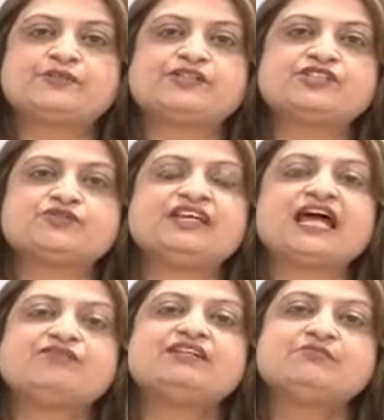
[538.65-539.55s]
Because we
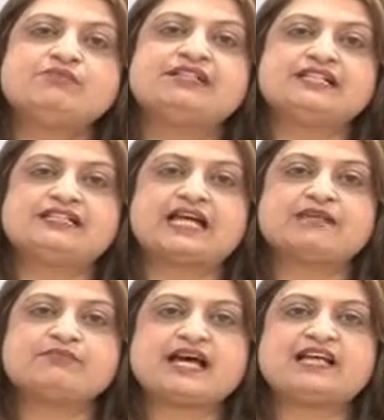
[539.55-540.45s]
have a limited time,